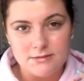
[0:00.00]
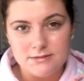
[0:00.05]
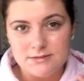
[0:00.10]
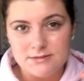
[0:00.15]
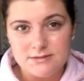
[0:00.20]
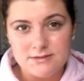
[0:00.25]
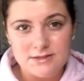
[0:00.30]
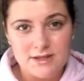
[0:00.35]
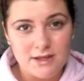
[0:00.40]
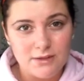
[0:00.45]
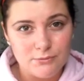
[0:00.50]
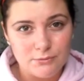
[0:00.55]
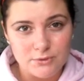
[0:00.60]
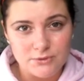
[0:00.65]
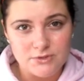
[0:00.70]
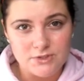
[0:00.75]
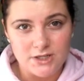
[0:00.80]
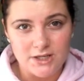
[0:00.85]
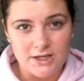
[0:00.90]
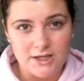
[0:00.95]
skin
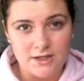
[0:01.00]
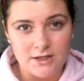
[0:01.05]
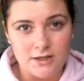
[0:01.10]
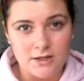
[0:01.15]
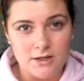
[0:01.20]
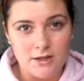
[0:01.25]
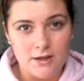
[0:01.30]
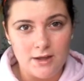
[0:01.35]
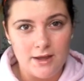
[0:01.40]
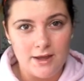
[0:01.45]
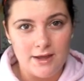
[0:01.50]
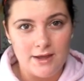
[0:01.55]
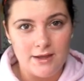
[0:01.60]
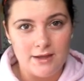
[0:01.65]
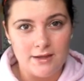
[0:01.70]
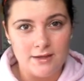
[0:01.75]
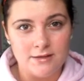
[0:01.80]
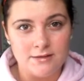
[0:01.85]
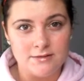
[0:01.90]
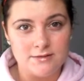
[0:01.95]
routine
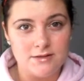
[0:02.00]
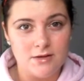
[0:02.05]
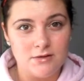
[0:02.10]
and